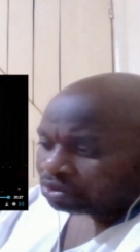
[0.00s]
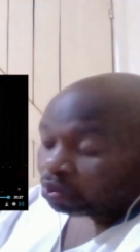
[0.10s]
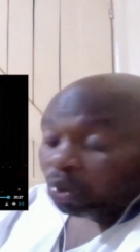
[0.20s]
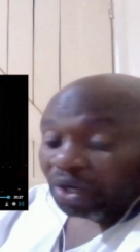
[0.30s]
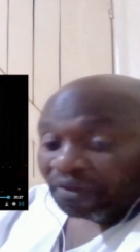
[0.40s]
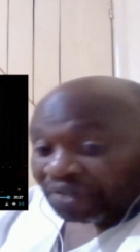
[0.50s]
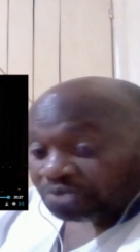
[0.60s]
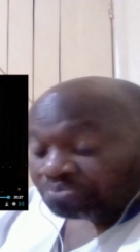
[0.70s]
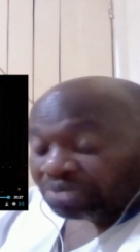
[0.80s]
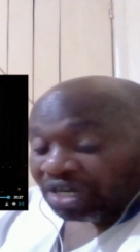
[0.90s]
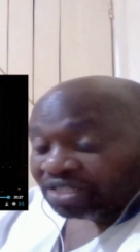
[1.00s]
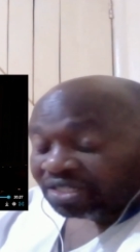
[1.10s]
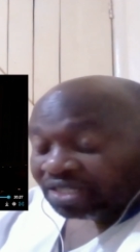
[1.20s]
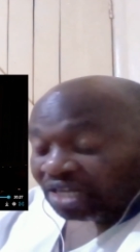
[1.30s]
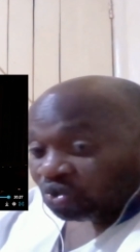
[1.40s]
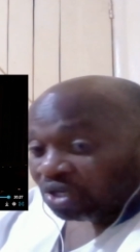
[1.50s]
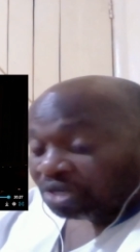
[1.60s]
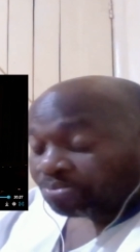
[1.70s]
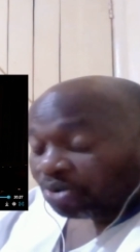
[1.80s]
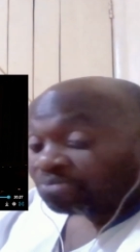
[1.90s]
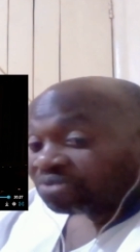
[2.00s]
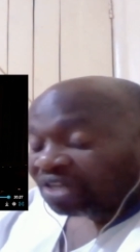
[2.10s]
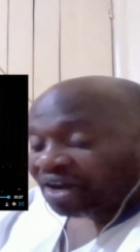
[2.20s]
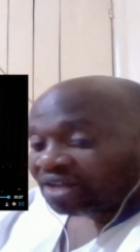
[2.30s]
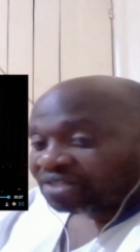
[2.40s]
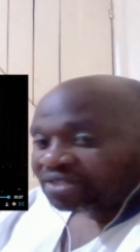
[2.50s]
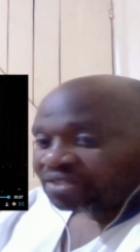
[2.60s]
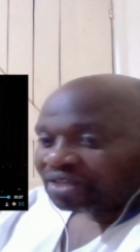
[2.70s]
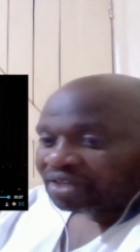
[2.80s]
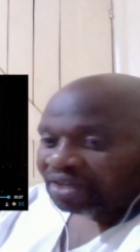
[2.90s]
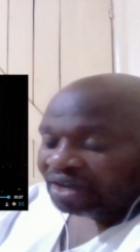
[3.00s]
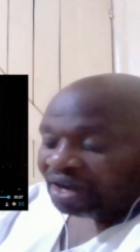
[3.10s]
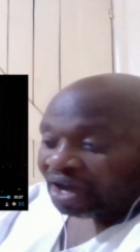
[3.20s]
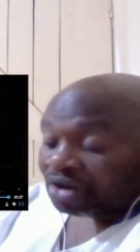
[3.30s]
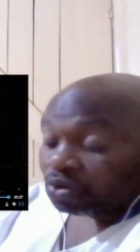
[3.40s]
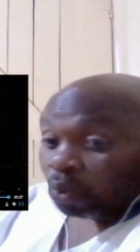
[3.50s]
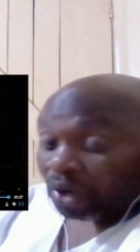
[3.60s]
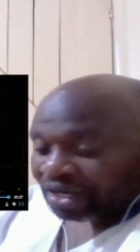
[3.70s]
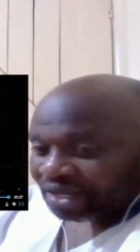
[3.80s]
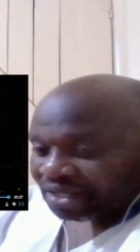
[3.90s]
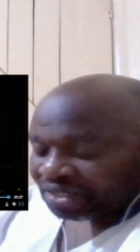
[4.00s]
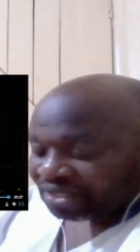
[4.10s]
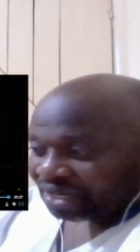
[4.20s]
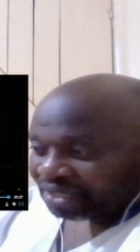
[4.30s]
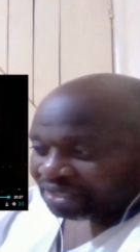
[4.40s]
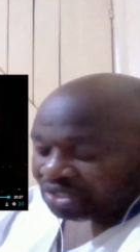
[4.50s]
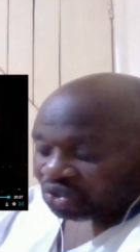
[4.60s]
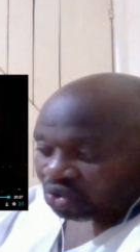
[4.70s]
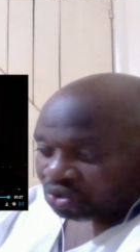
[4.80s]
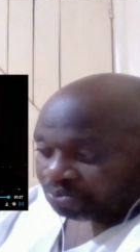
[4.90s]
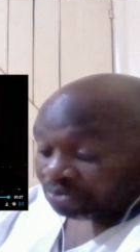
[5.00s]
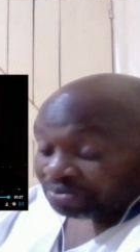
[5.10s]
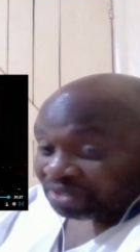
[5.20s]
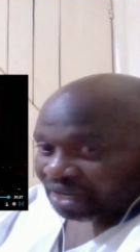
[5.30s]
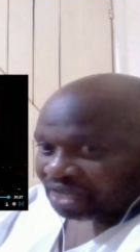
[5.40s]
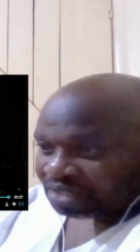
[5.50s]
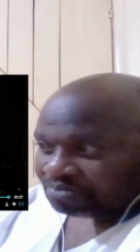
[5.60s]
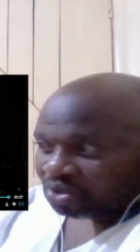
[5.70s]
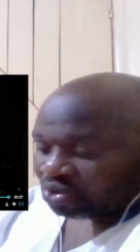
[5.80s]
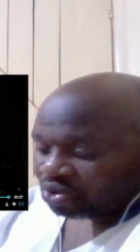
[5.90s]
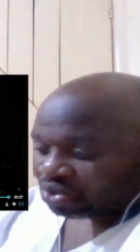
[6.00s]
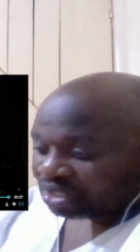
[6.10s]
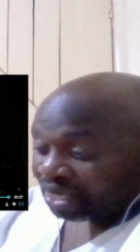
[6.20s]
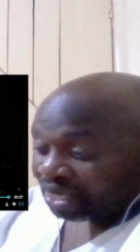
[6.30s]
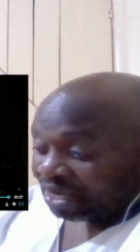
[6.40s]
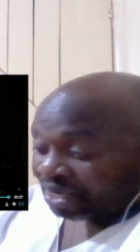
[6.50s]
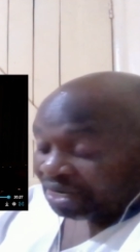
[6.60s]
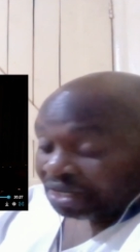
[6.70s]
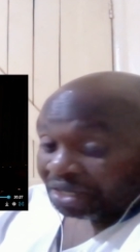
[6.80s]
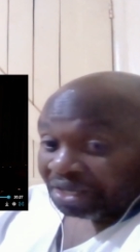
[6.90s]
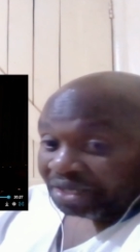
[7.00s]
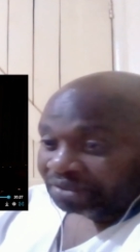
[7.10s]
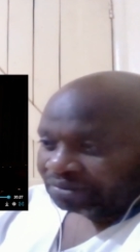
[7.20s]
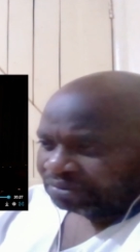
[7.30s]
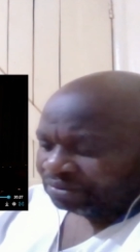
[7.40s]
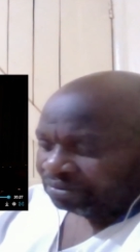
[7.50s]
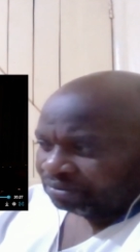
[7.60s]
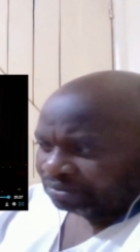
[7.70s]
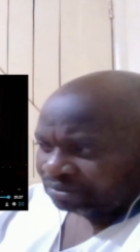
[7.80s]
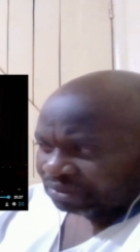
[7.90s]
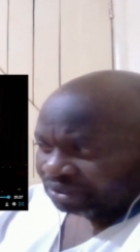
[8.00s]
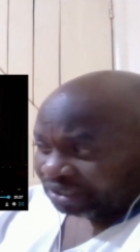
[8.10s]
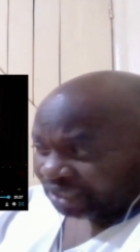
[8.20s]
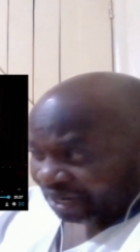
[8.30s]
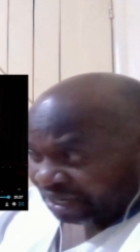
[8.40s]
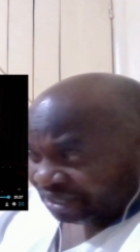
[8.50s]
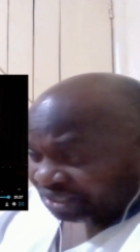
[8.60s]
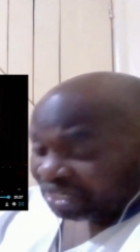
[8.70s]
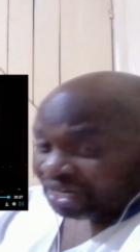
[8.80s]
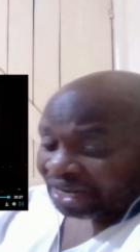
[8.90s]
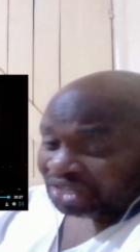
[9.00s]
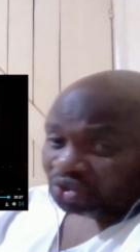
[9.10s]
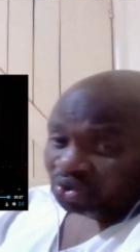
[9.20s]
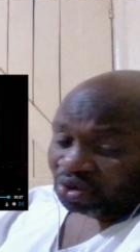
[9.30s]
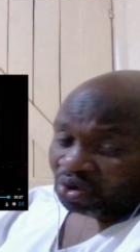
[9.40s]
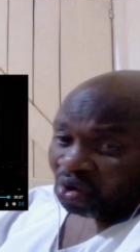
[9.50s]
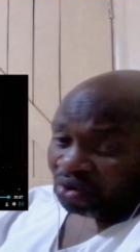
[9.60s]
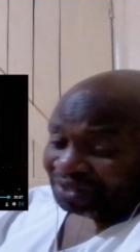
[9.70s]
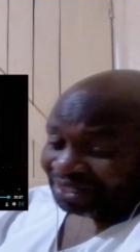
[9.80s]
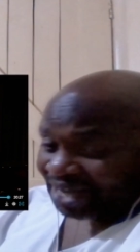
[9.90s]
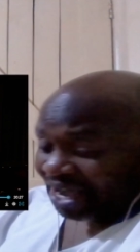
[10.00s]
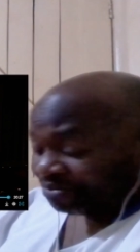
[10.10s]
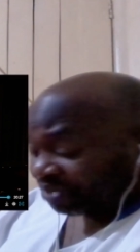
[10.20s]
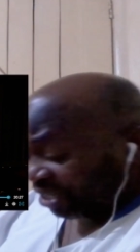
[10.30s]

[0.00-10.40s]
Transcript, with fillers: when the Spirit is actually prompting us and when exactly it is not prompting us. Because in the ger- generation or the times